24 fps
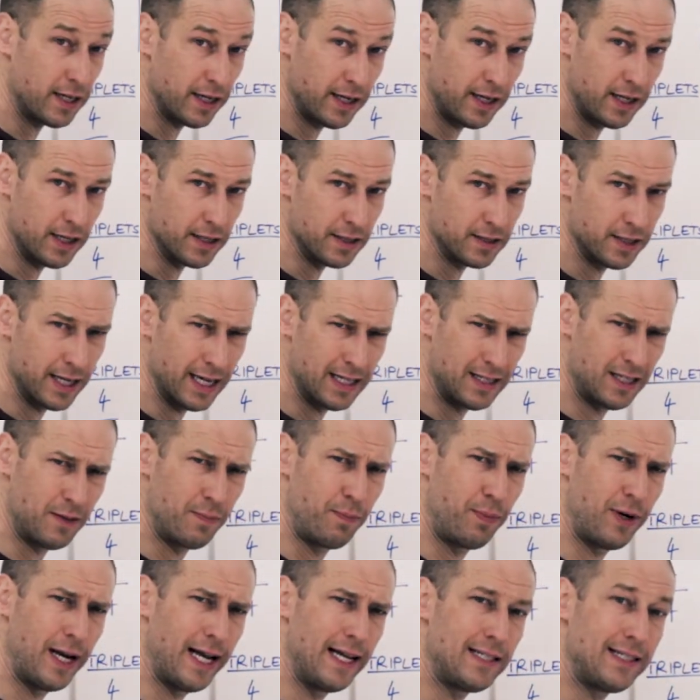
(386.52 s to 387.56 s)
is. Is it
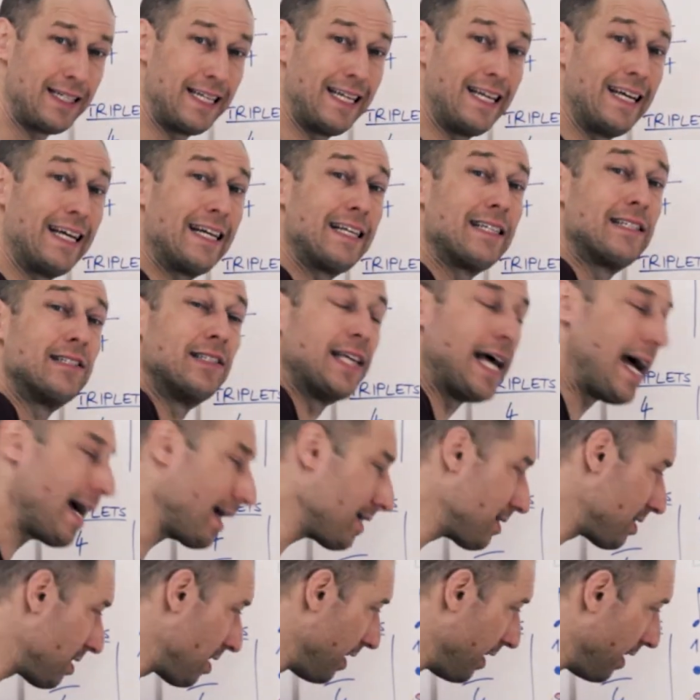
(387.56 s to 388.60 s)
placed
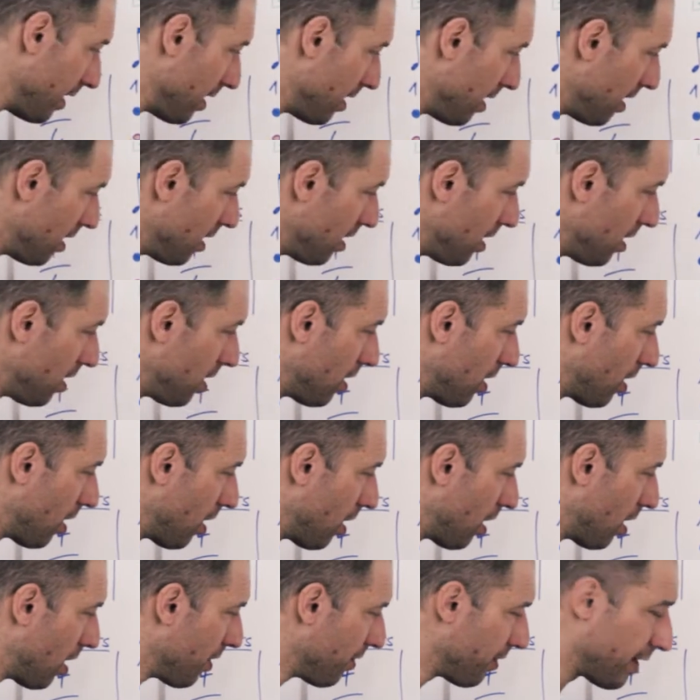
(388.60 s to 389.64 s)
exactly
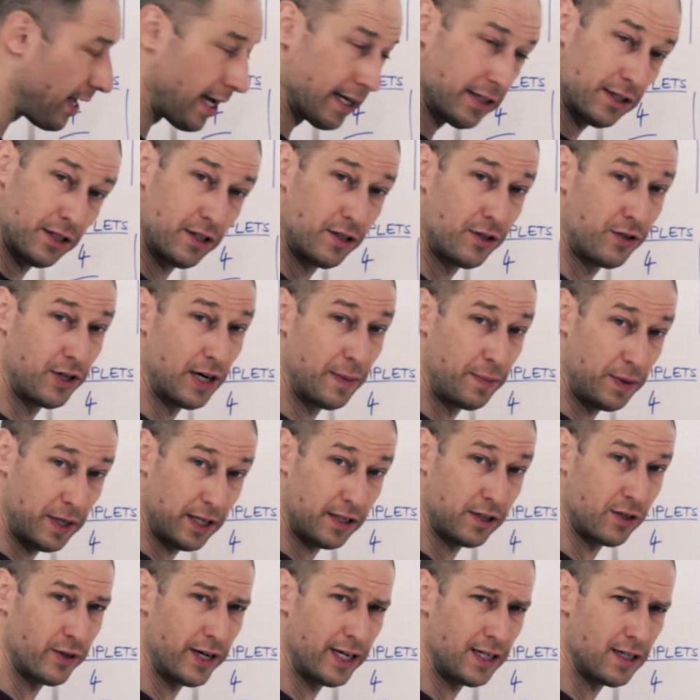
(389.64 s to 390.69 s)
on that
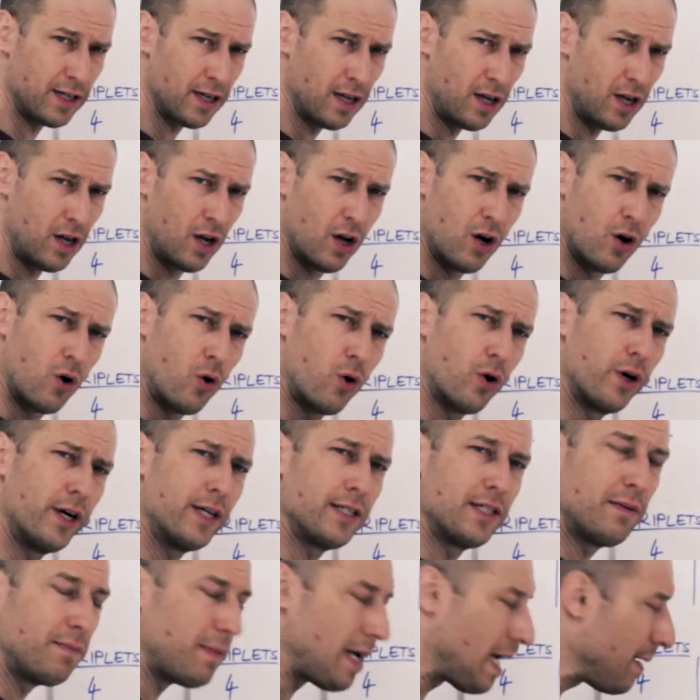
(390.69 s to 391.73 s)
triplet grid, or is
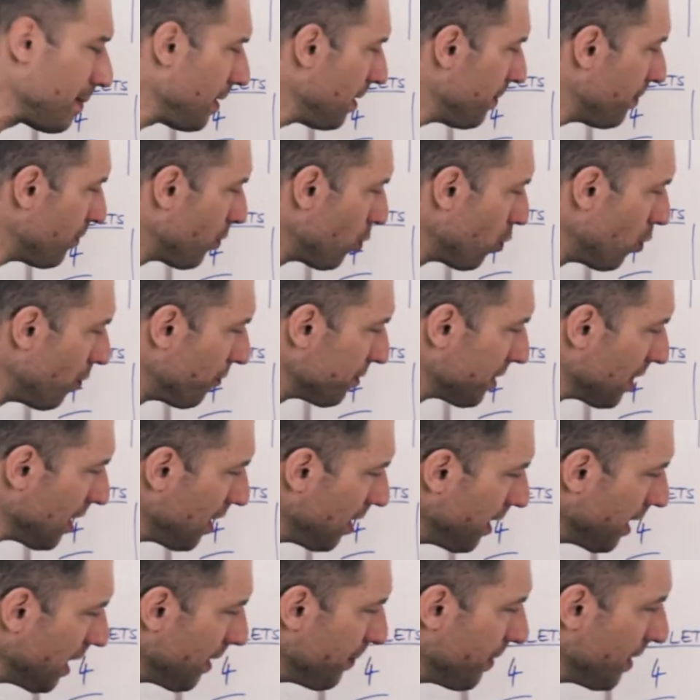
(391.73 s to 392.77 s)
it maybe moved a
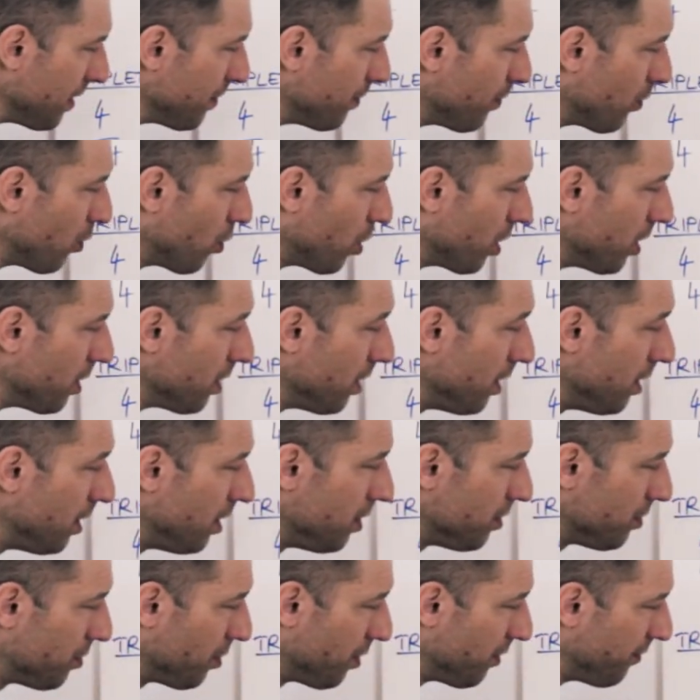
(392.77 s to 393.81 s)
little bit more
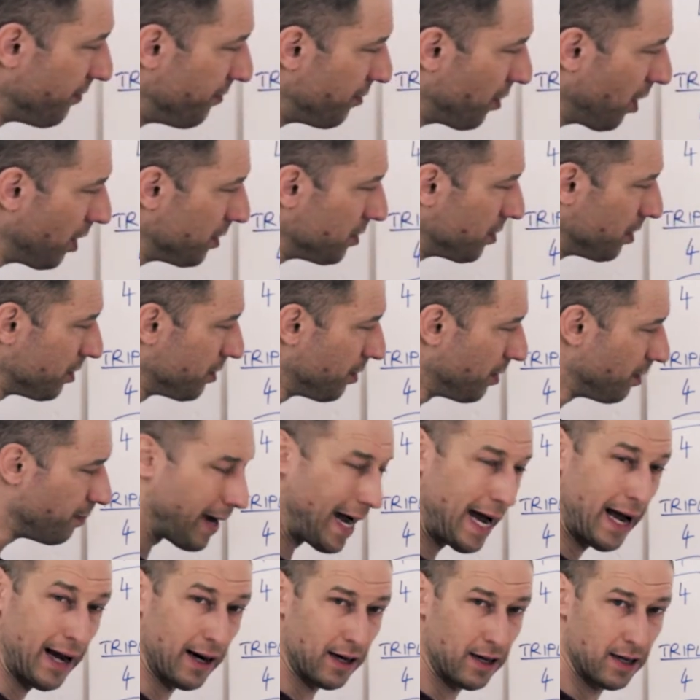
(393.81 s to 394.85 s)
to the front or to the
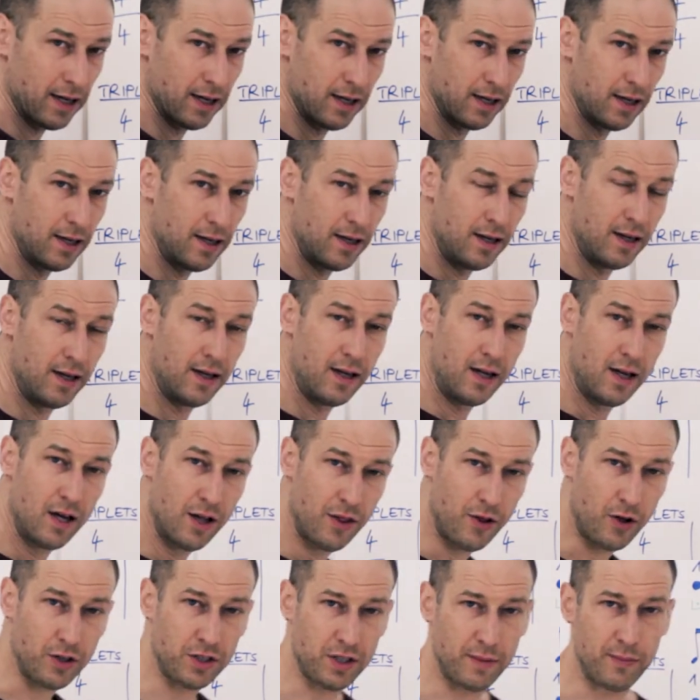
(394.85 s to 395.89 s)
back?
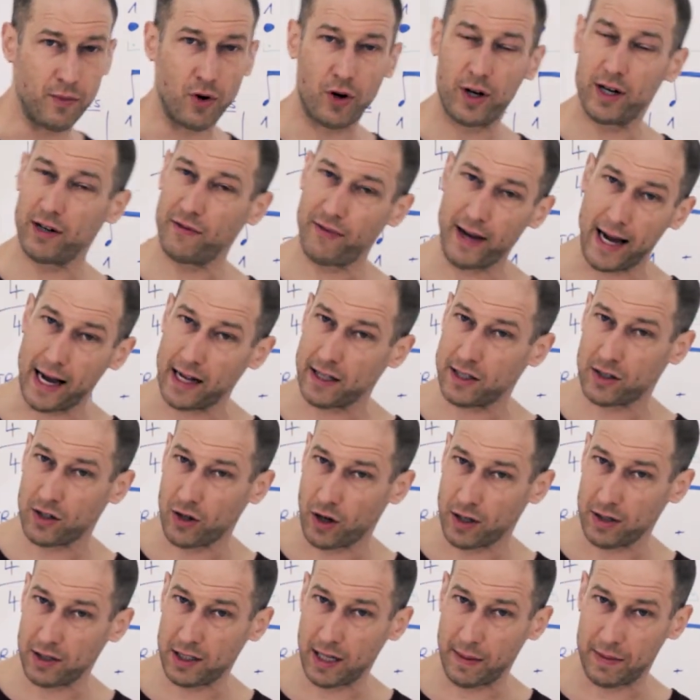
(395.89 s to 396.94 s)
Those are more advanced
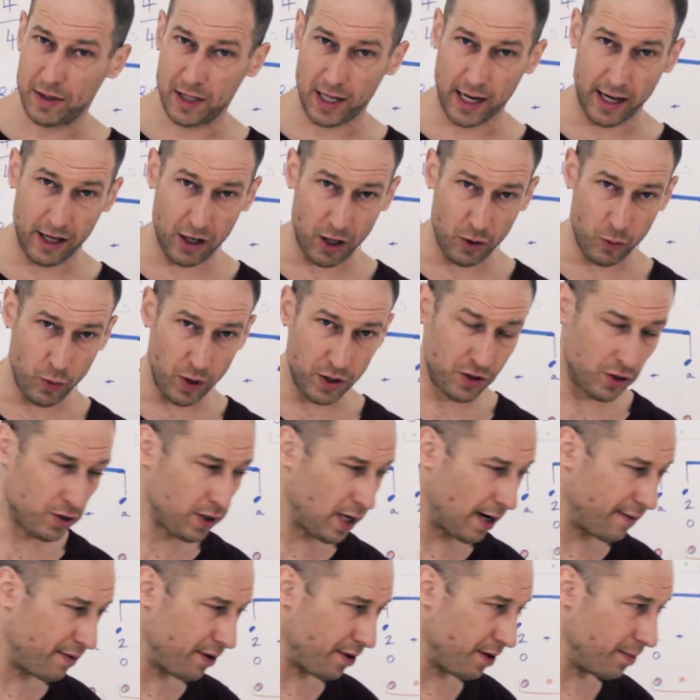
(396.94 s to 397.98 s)
concepts, and I don't want to
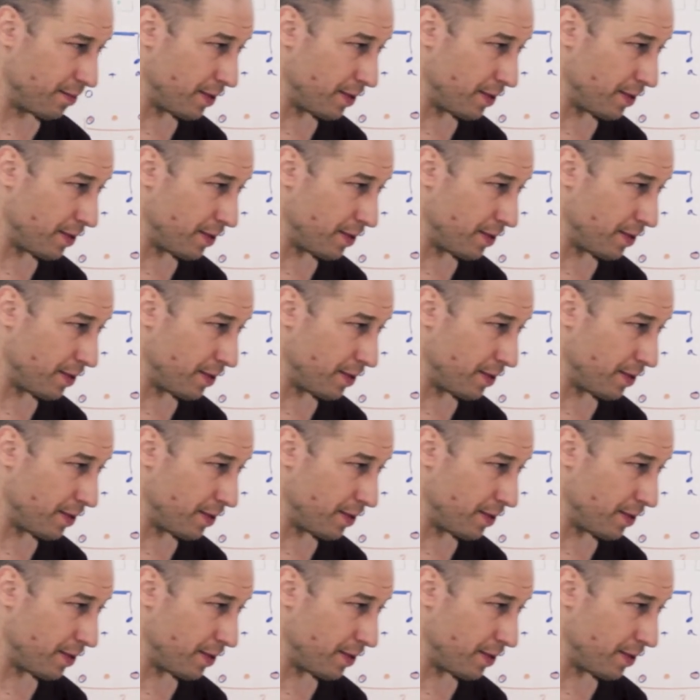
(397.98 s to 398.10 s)
cover them